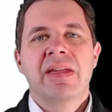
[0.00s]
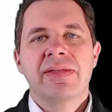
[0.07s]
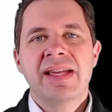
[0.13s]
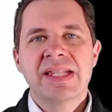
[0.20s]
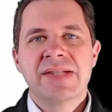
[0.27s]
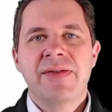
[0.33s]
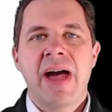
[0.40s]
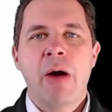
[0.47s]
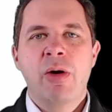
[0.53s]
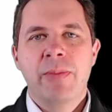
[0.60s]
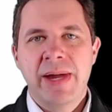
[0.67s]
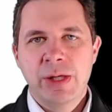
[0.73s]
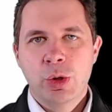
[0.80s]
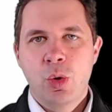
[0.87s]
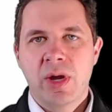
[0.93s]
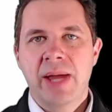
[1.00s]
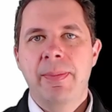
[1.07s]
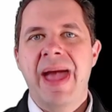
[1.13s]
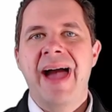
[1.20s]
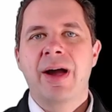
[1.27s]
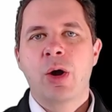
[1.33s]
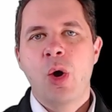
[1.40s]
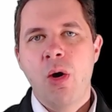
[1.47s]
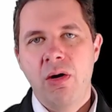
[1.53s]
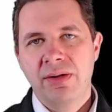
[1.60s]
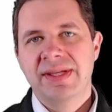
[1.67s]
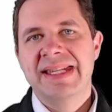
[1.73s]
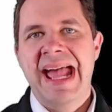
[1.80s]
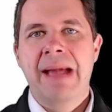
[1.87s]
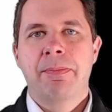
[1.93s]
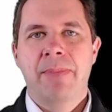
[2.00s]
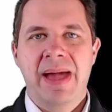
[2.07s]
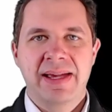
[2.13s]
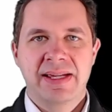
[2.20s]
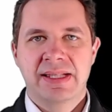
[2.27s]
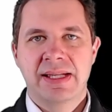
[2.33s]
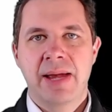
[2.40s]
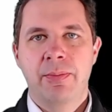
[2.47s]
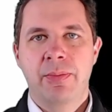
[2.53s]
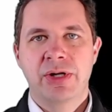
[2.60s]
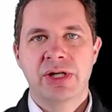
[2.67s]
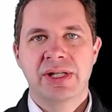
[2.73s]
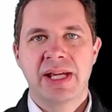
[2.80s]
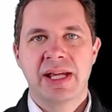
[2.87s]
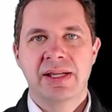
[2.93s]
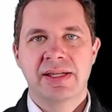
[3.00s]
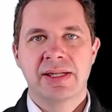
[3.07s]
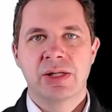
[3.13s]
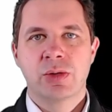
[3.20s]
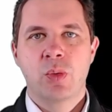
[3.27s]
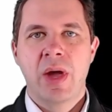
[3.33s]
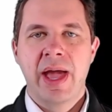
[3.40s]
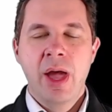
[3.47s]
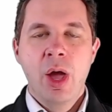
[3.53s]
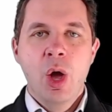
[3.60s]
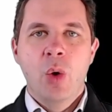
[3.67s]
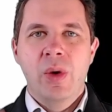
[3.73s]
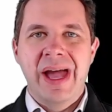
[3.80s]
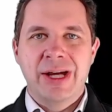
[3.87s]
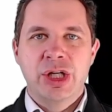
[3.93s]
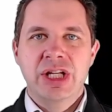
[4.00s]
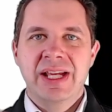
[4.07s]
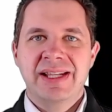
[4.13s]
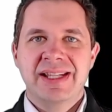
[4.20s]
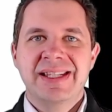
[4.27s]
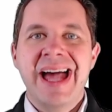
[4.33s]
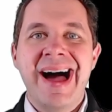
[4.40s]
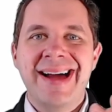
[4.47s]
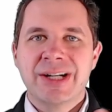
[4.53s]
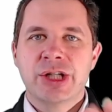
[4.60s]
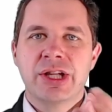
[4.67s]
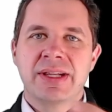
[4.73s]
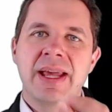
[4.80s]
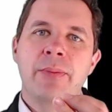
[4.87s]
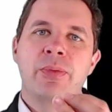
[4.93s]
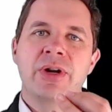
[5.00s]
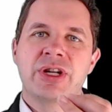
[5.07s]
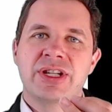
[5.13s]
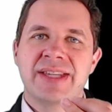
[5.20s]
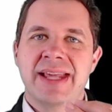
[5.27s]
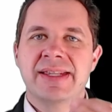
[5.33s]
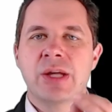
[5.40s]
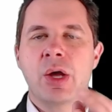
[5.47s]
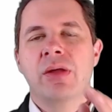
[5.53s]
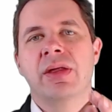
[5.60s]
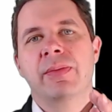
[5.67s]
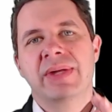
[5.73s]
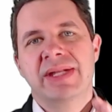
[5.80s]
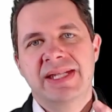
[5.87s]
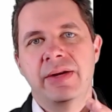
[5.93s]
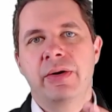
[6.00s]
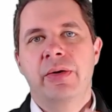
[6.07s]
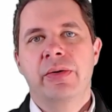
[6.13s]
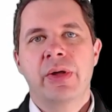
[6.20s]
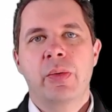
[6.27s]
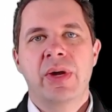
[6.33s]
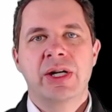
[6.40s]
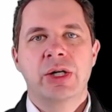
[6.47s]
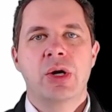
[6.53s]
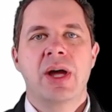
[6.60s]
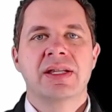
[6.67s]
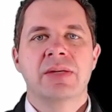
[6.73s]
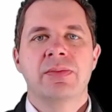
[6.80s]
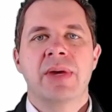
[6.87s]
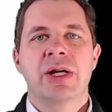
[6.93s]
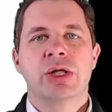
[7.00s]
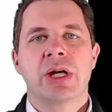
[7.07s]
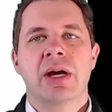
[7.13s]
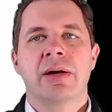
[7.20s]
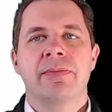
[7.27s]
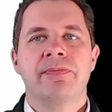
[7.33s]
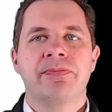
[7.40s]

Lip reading: Thus far, we've been talking about contact-based temperature sensors, where we actually need to touch the temperature sensor on the material that we're trying to measure.